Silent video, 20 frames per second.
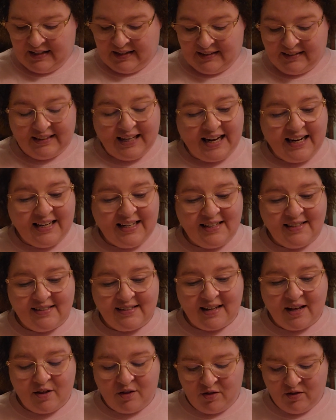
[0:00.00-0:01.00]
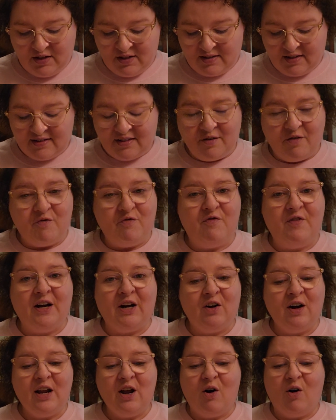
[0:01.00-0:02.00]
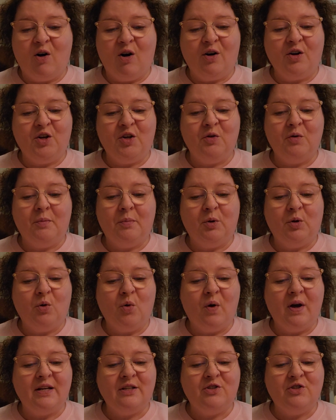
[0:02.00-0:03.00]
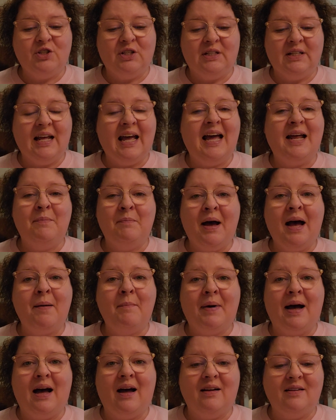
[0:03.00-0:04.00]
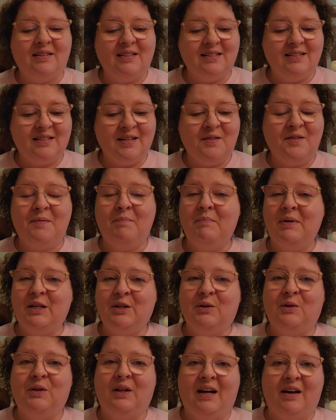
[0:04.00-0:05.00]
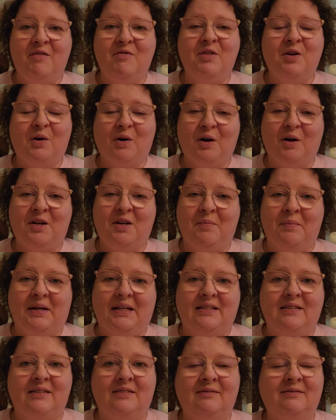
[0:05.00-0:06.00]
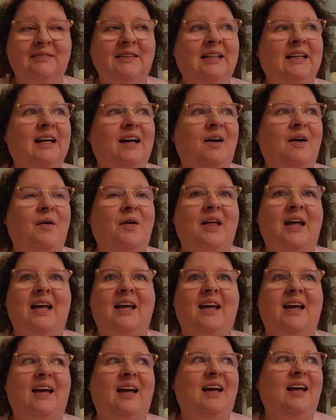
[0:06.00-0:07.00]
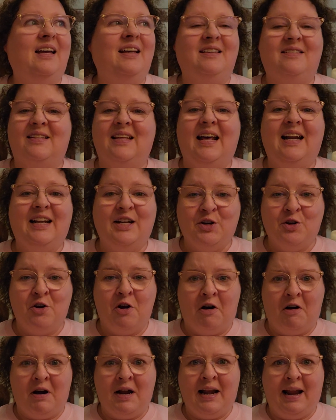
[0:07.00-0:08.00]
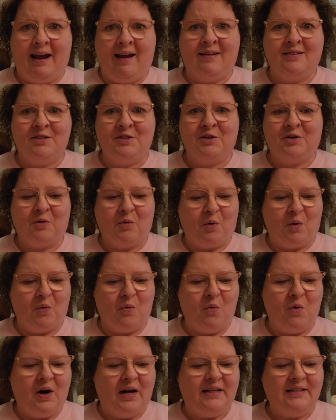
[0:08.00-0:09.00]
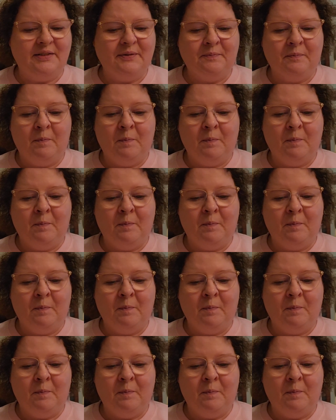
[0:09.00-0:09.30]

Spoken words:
Ladies, this is a very arguable question, and my mind is in the middle of the argument. Is that a non-answer or what?